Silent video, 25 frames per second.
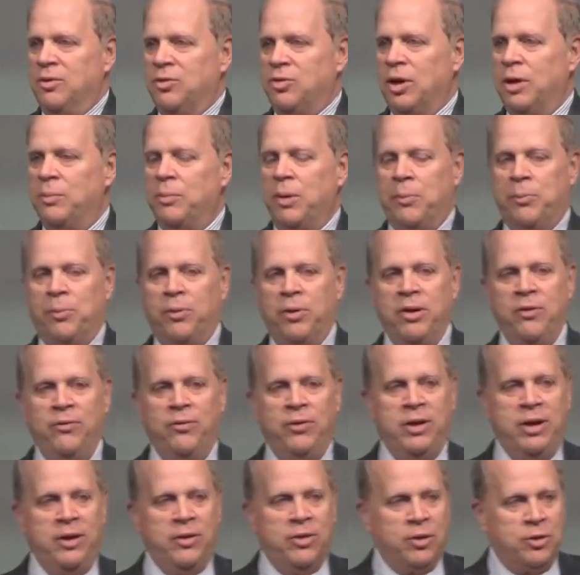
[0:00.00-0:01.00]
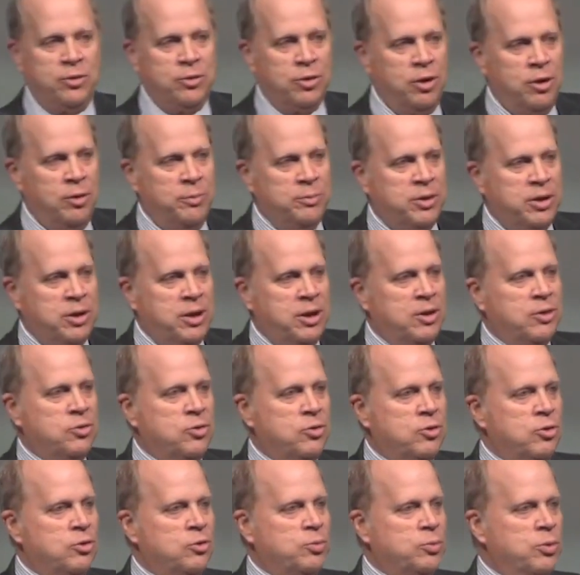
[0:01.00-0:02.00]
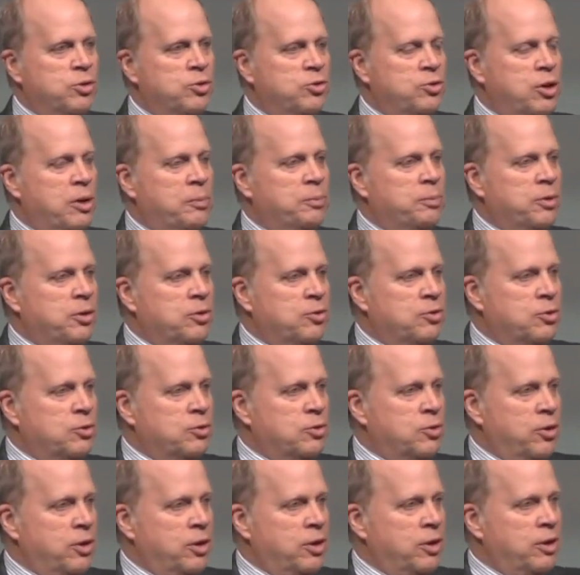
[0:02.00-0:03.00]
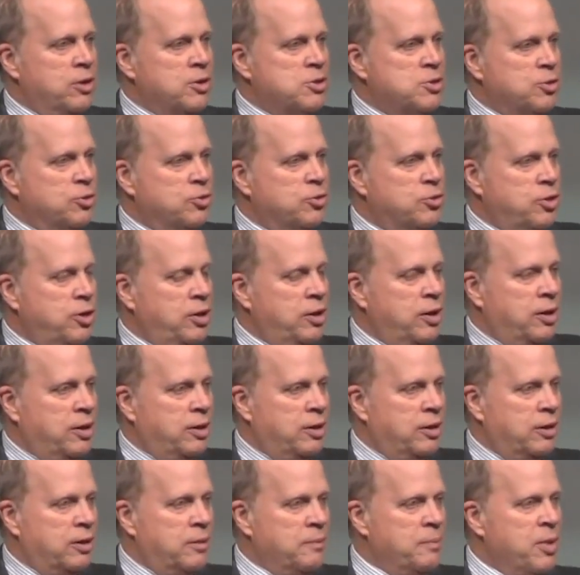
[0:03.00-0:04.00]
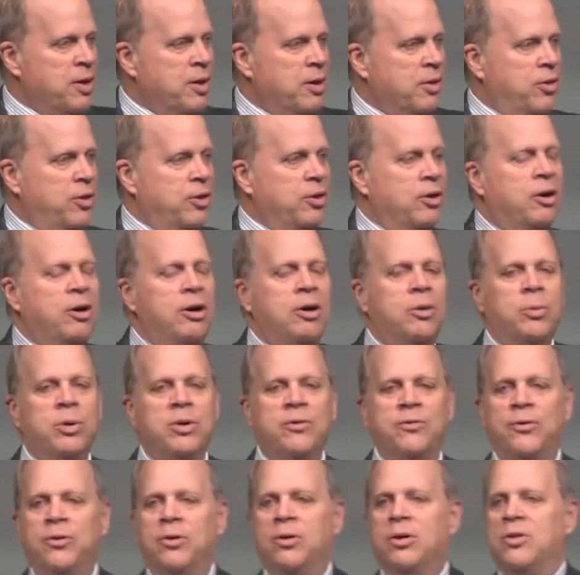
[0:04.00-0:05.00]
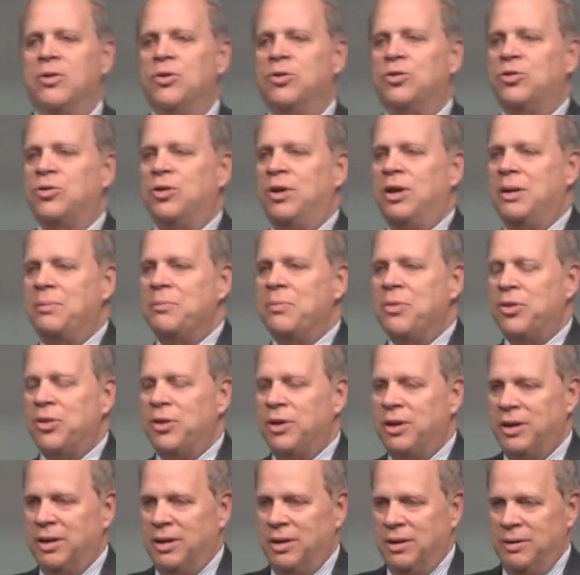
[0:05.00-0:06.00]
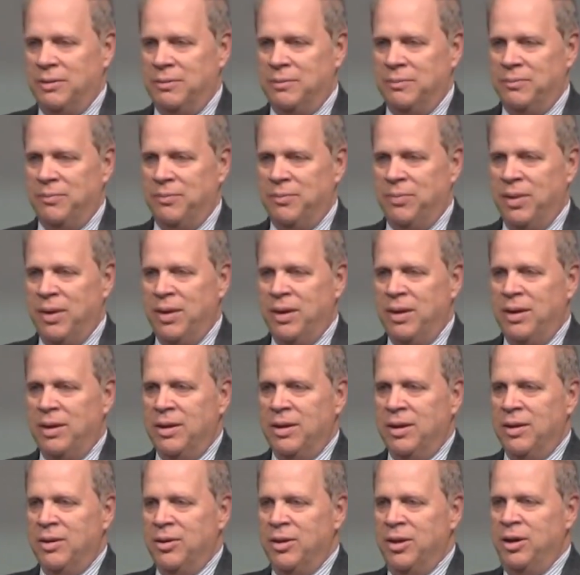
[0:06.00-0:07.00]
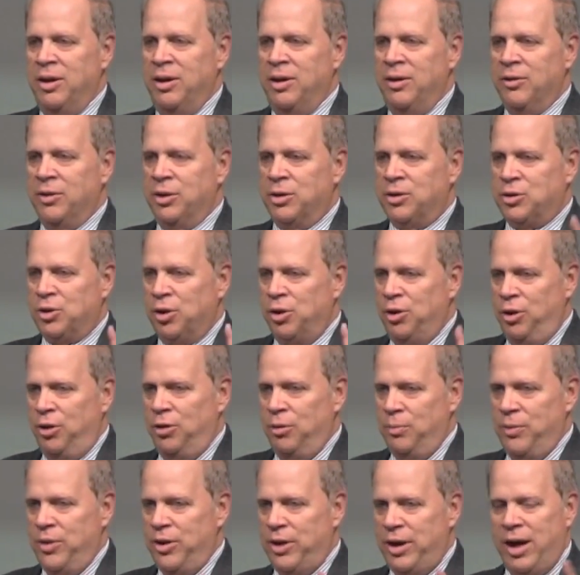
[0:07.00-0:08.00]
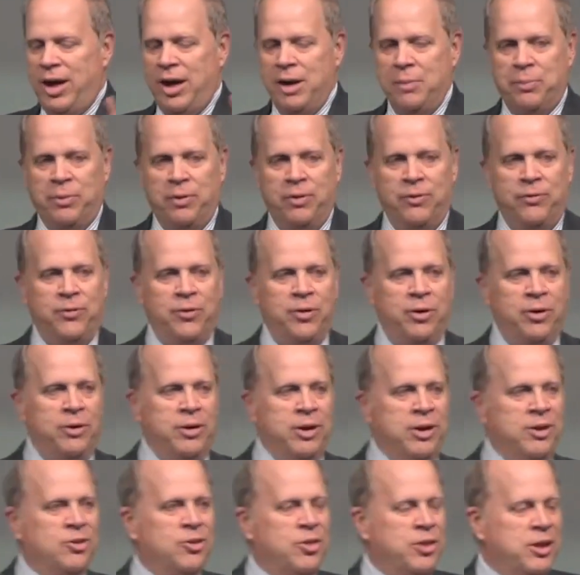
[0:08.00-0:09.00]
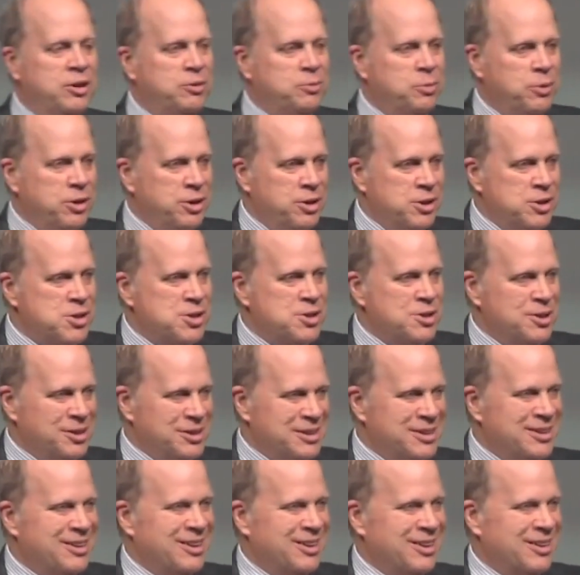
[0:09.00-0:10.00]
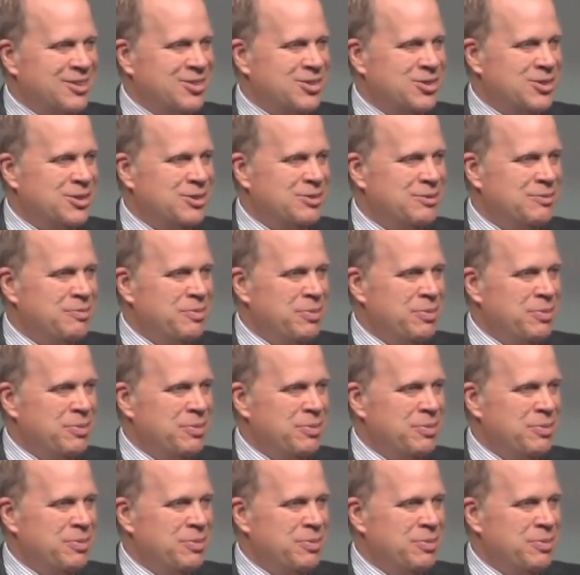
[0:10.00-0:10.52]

Some abbreviate the term Textus Receptus to the initials TR. They all refer to the same thing. The term that I prefer is the traditional text,